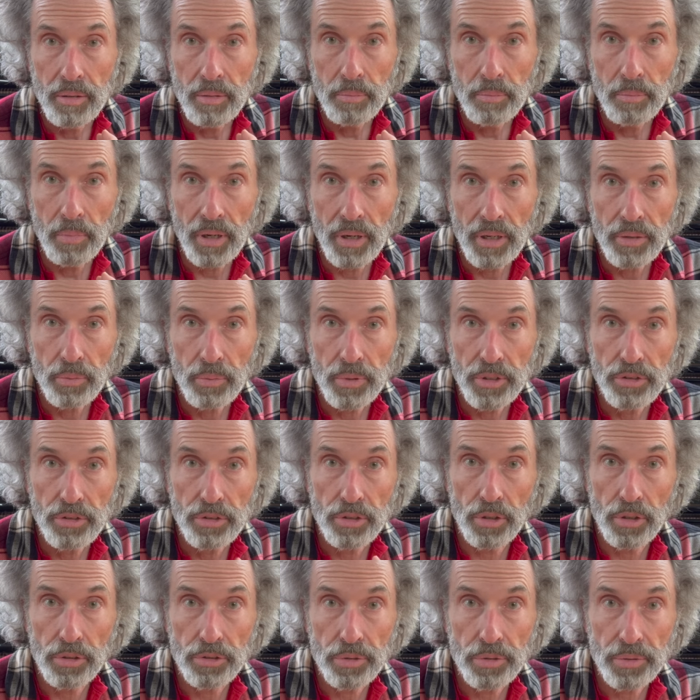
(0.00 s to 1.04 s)
but when you
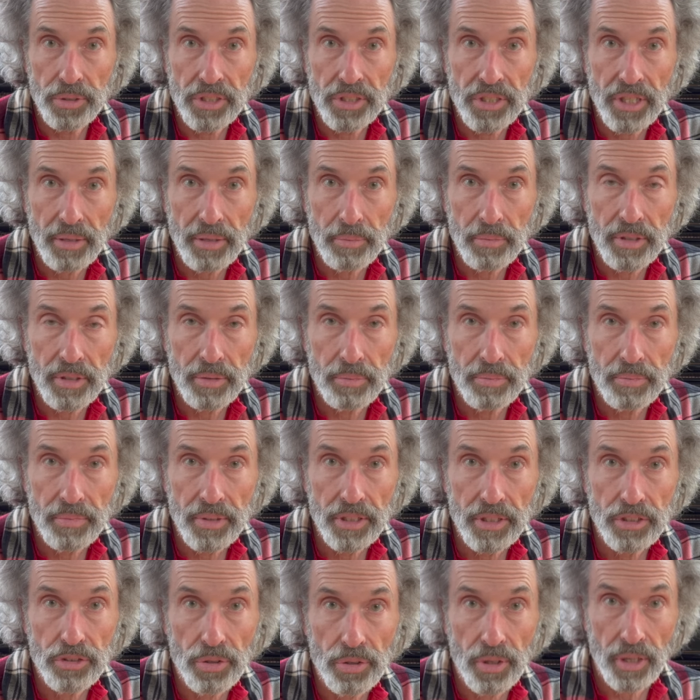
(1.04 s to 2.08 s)
go to examine them,
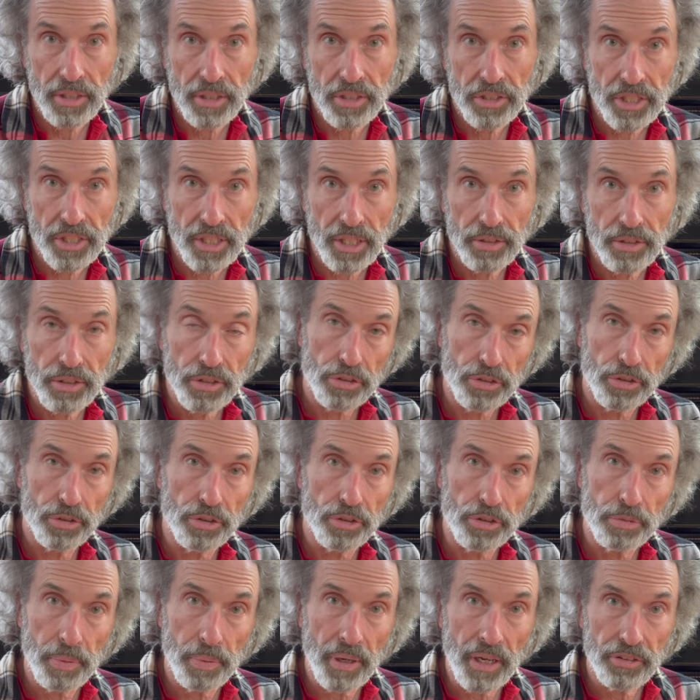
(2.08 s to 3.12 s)
they try to sound as good
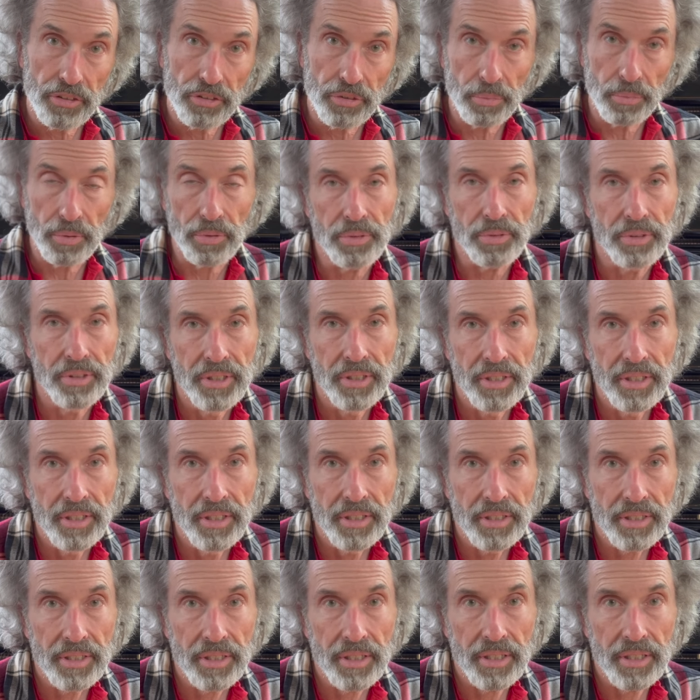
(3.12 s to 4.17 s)
as possible.
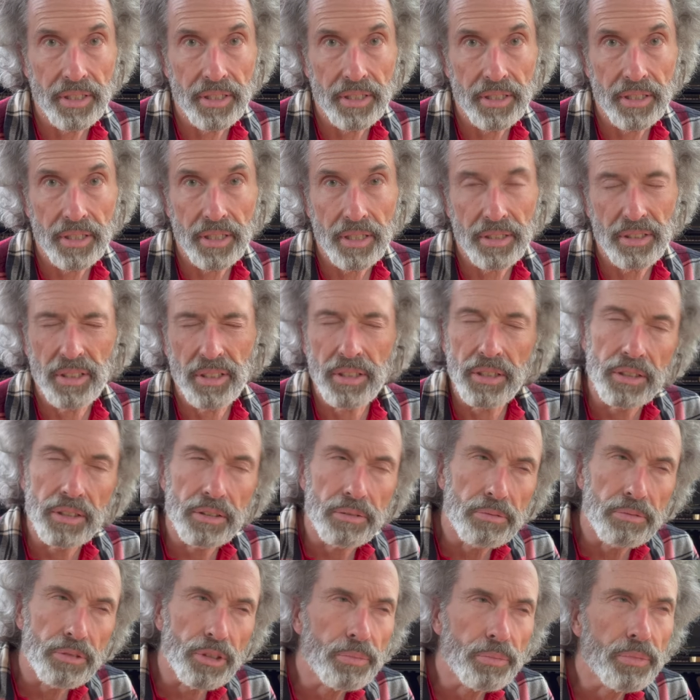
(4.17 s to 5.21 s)
They, I think,
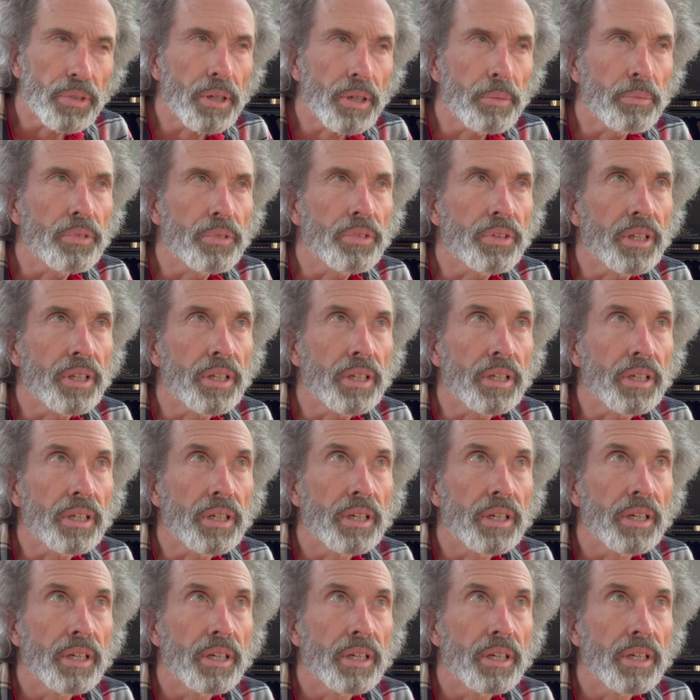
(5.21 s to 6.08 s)
sometimes think,